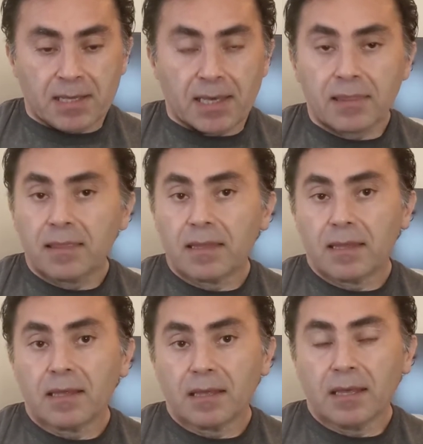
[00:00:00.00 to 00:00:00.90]
It
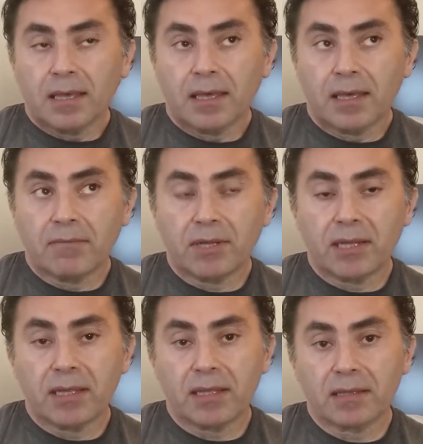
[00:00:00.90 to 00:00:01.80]

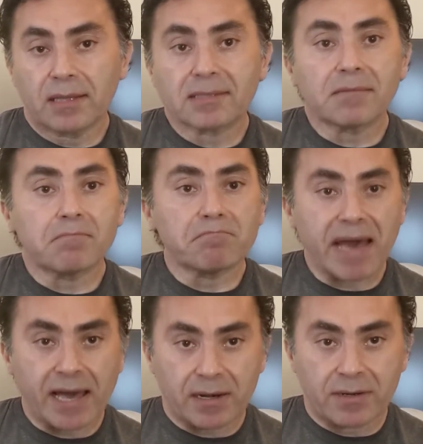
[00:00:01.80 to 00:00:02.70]
really doesn't
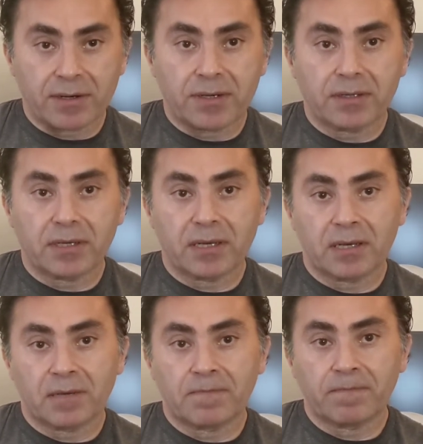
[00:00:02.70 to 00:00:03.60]
matter
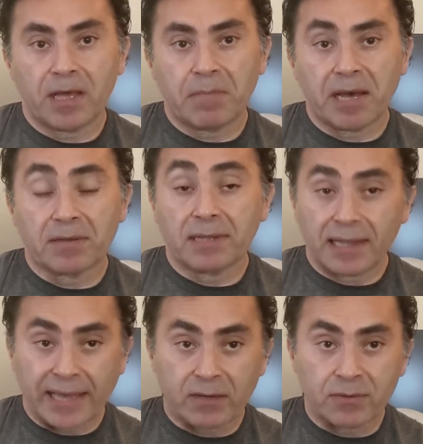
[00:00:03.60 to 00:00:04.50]
about the
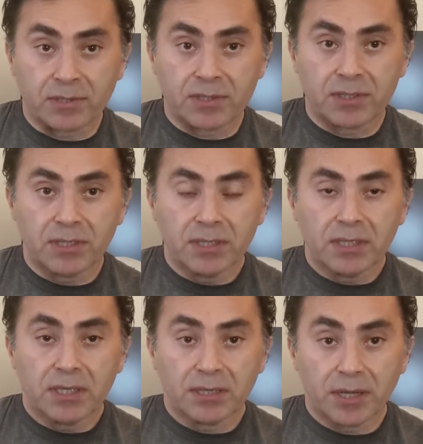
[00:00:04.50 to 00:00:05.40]
language,
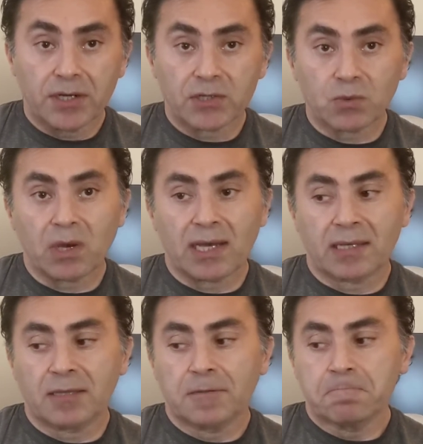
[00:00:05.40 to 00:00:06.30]
and here's why.
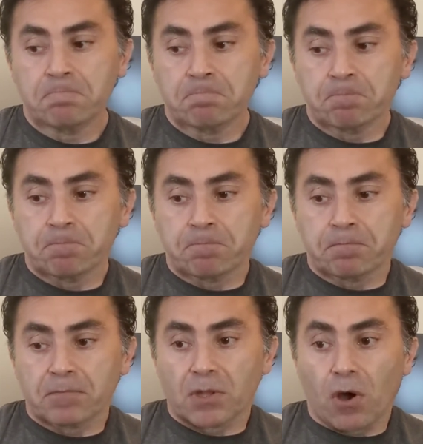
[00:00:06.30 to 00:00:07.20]

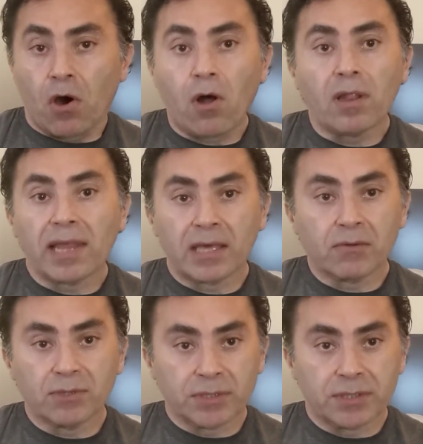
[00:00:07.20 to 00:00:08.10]
All
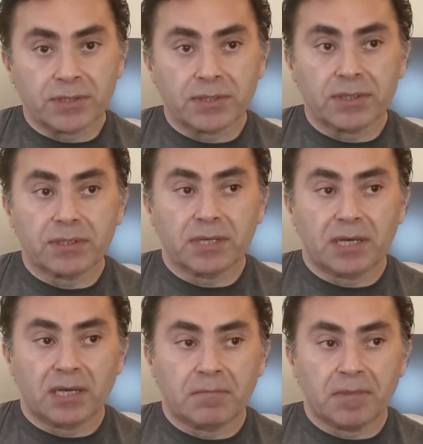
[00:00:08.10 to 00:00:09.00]
languages
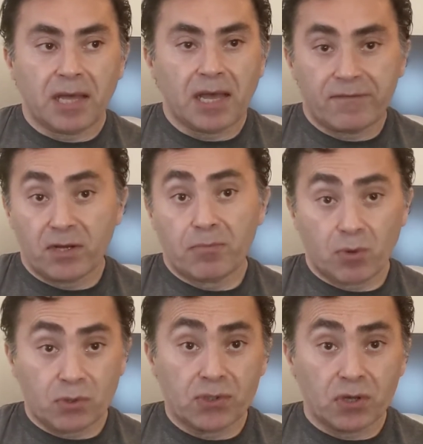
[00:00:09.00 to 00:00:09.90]
have their
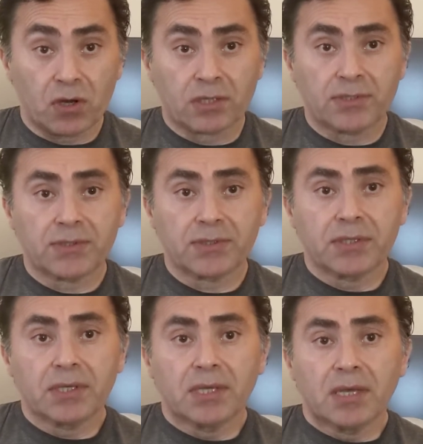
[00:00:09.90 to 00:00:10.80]
pros and cons,
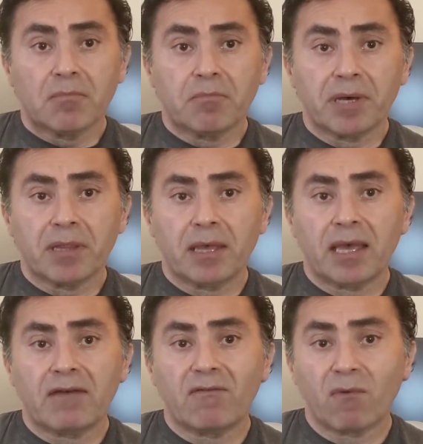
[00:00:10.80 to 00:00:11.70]
but they
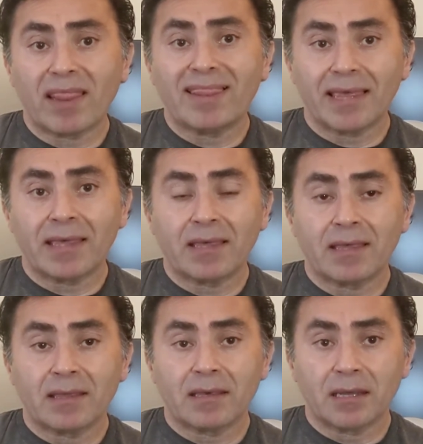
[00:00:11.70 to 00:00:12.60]
have one
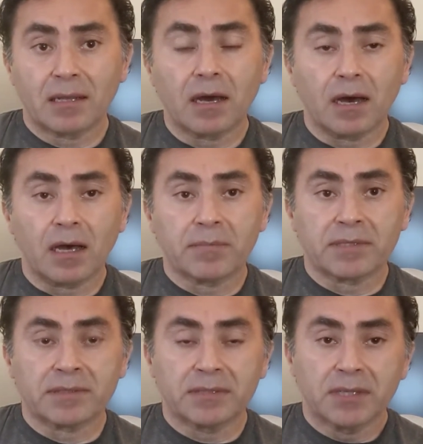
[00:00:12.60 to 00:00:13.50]
thing in
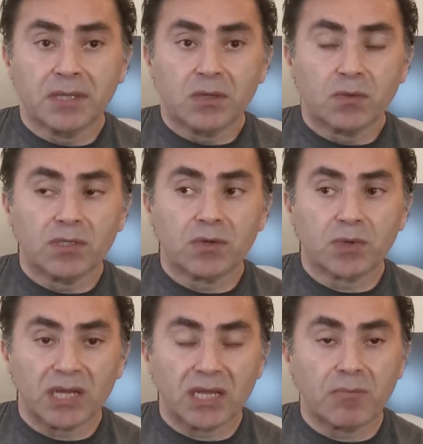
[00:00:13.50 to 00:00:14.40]
common. When you're
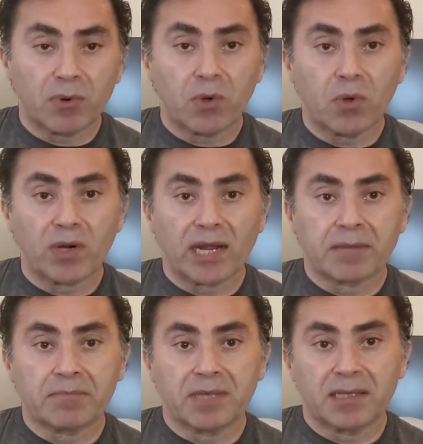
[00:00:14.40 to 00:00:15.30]
writing a
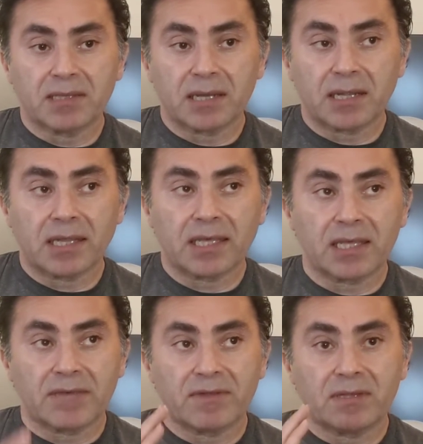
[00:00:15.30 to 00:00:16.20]
program, it's kind of like
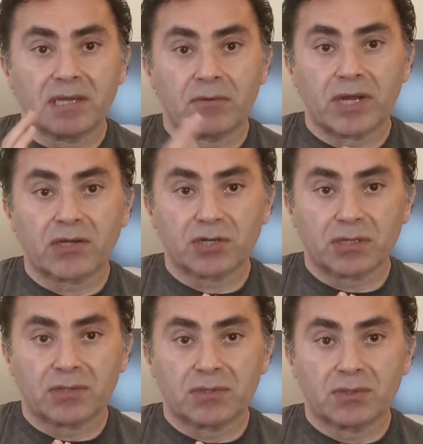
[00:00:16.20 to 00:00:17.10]
giving
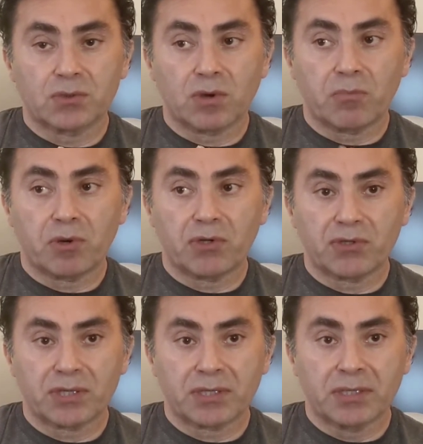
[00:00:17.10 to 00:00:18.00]
directions to a
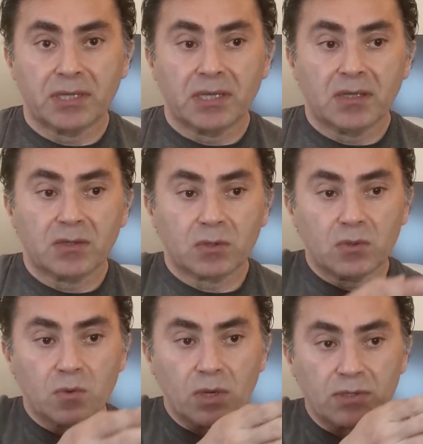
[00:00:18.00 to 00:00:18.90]
person
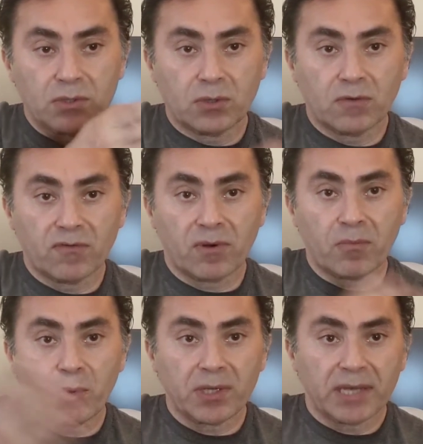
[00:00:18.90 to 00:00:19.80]
who wants to go from
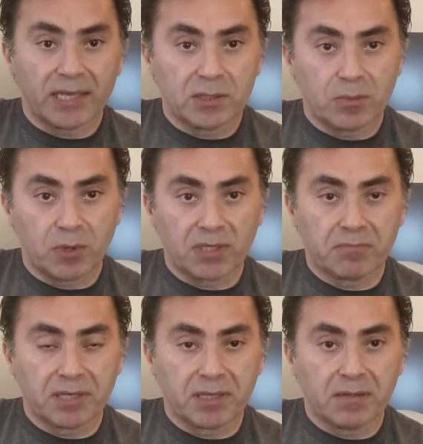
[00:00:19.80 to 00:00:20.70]
point A to point
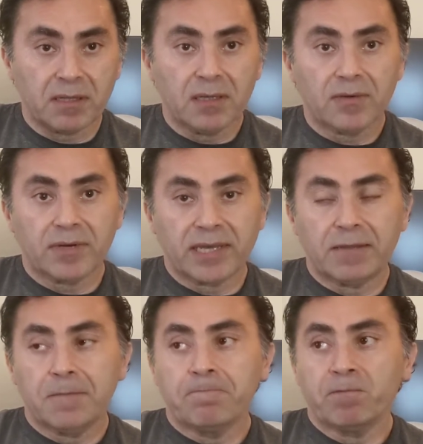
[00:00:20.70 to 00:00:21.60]
B, right?
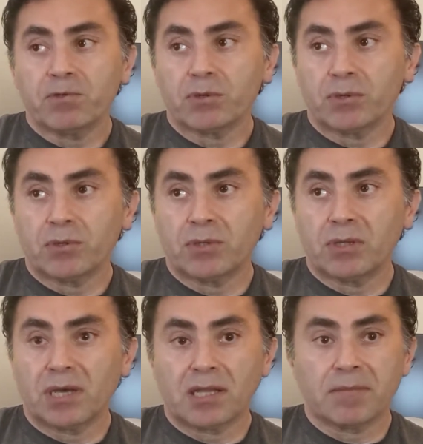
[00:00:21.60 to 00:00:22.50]
So you
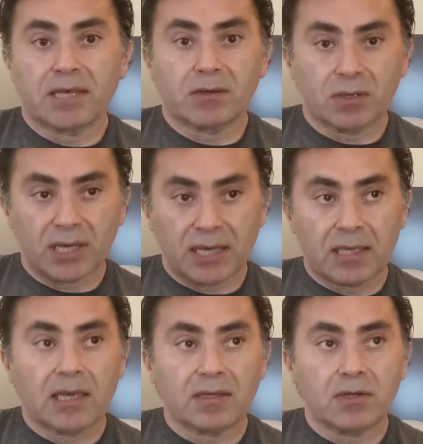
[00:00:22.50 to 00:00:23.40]
tell them like, okay,
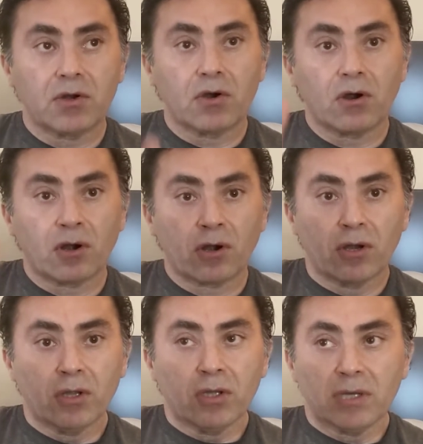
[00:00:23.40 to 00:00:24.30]
get in your
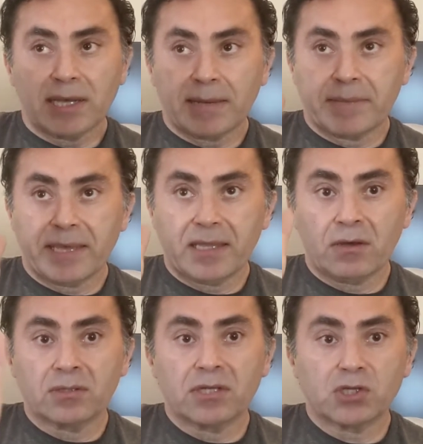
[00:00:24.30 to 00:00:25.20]
car, head
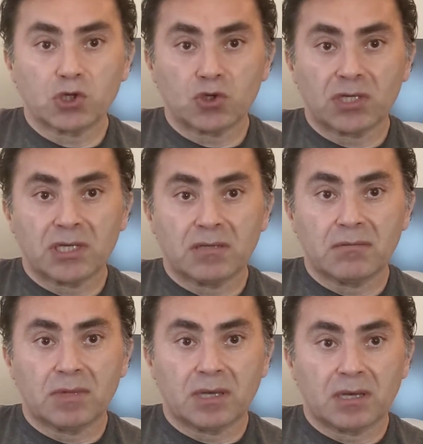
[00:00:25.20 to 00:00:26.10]
on this street,
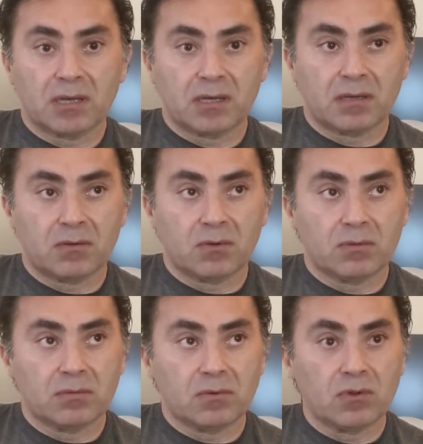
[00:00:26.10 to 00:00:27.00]

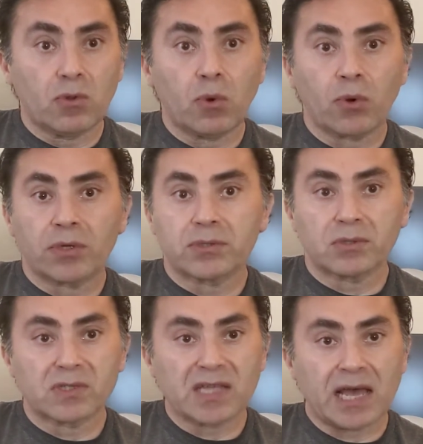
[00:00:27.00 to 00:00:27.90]
north
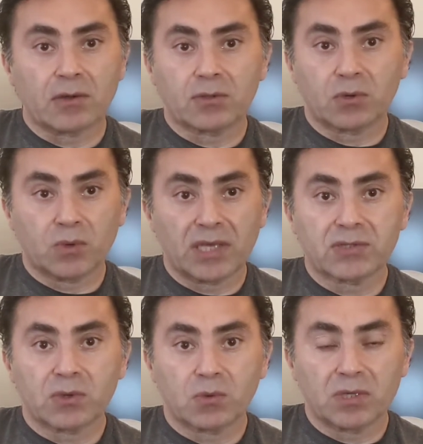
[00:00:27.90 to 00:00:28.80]
or south or
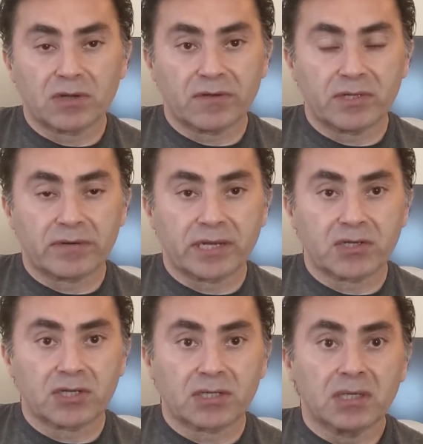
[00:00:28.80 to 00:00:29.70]
west or whichever
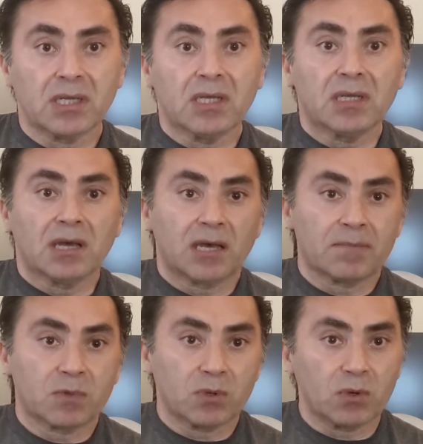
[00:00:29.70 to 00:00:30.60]
direction,
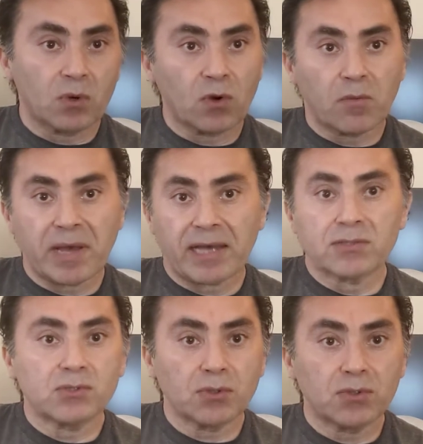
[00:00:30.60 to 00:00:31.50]
go
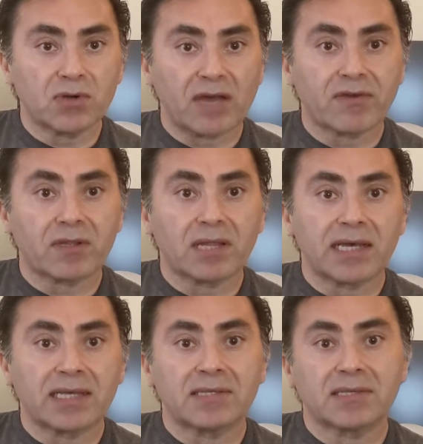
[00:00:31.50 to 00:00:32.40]
about 2 traffic
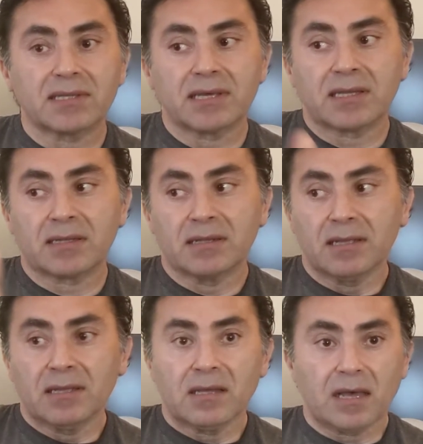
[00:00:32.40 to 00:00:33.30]
lights, and then
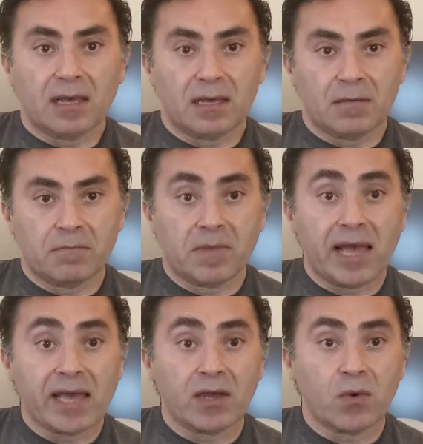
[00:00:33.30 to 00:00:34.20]

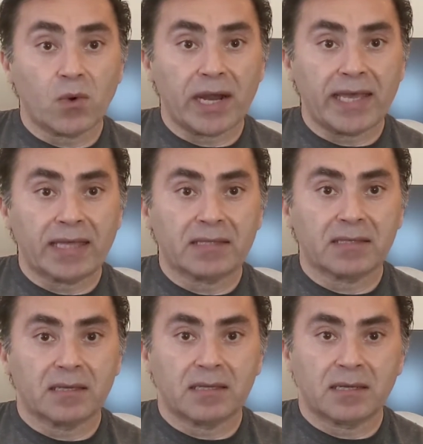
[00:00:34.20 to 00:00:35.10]
hang a right,
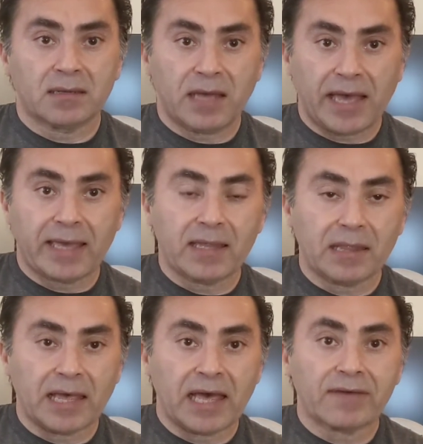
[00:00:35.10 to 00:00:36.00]
and then hang a
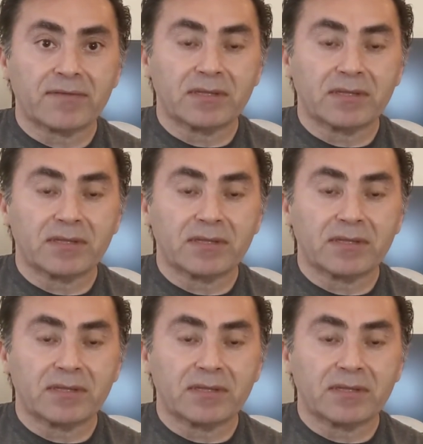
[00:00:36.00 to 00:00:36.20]
left,